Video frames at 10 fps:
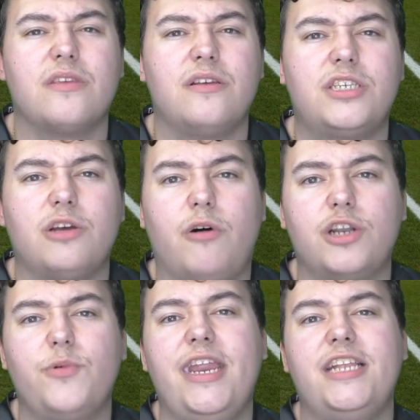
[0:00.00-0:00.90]
So
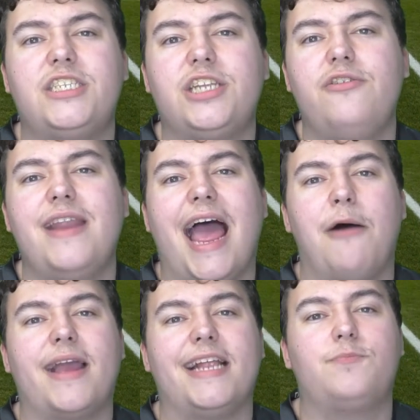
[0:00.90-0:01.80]
what do we need to do
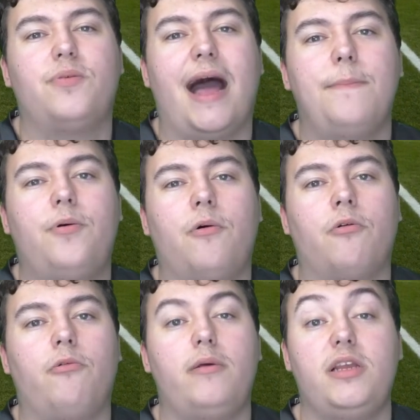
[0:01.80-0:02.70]
now against
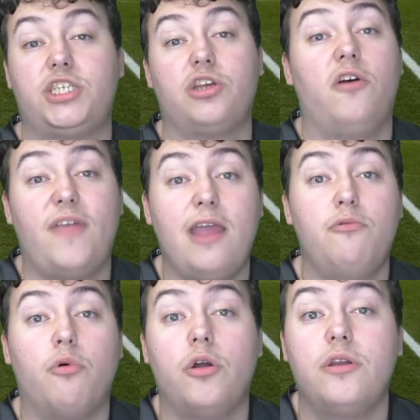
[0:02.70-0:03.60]
Blackpool? Well, you saw they
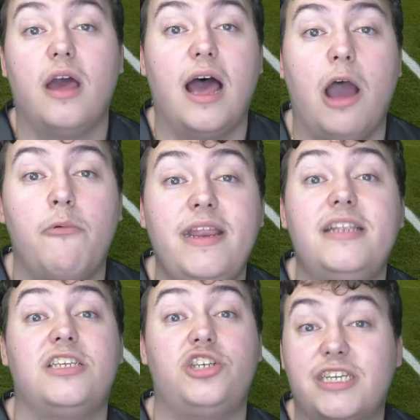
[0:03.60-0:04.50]
won. We
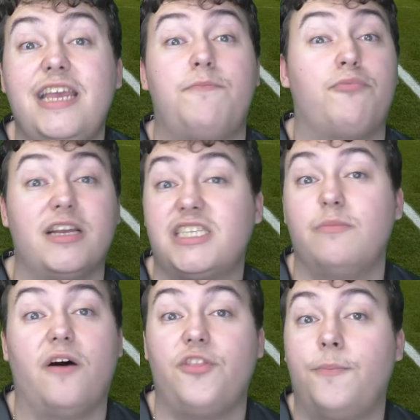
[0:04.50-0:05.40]
need to just keep pressing
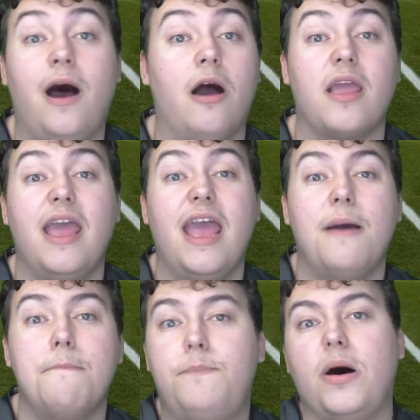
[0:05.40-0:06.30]
them off the park.
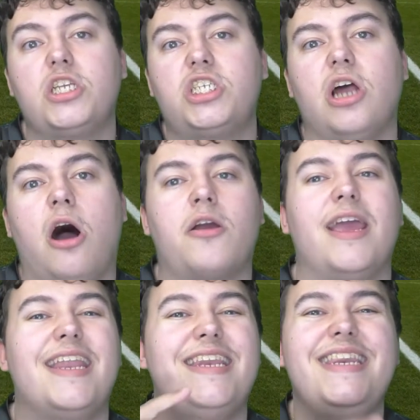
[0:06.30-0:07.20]
Bostock
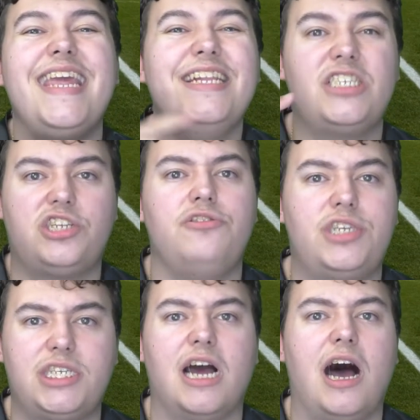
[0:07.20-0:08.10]
needs to
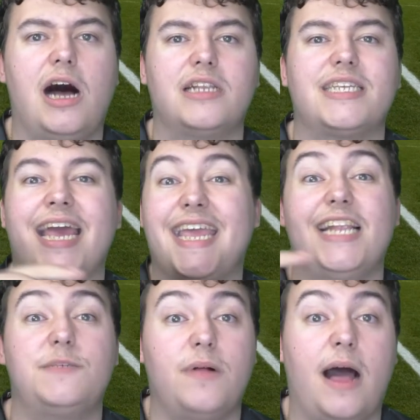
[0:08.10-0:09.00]
start
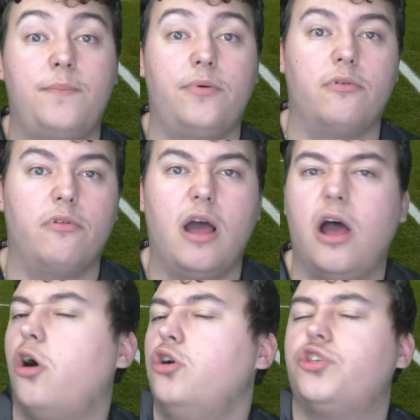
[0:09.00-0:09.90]
against Blackpool.
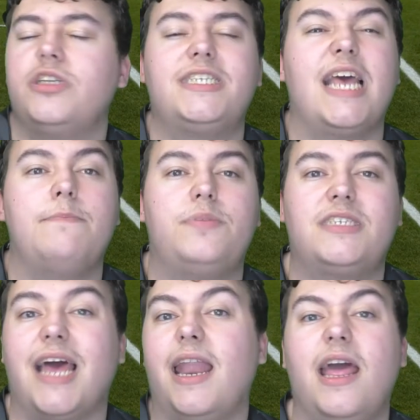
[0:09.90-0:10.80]

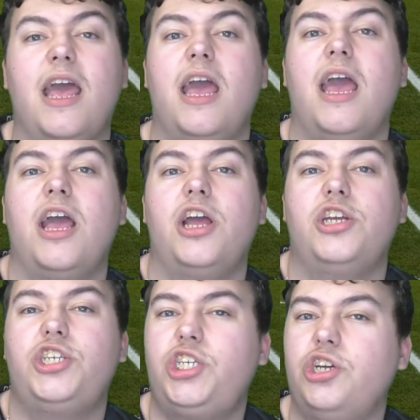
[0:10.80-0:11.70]
110%.
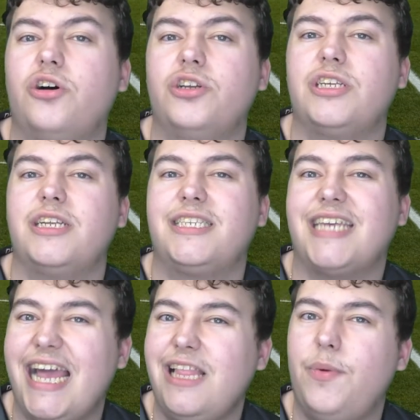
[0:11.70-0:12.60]
Should
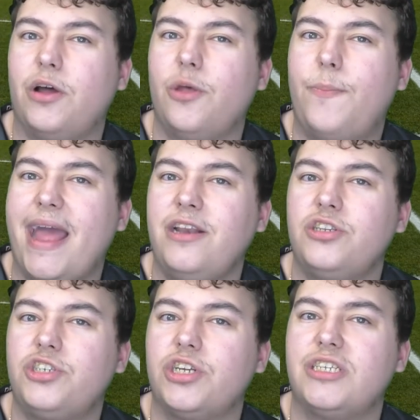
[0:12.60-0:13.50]
Taylor be on the bench?